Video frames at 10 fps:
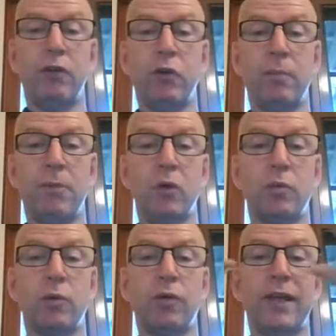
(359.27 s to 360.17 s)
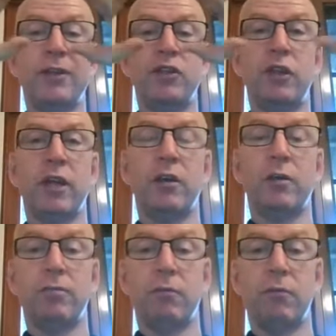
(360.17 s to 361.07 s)
you're doing multiple things, you
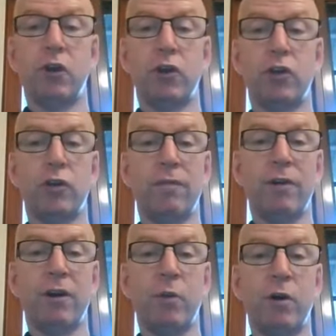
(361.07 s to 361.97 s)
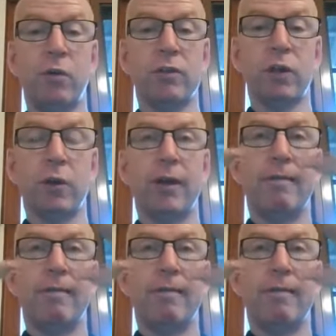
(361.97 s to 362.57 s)
can not do them very well. So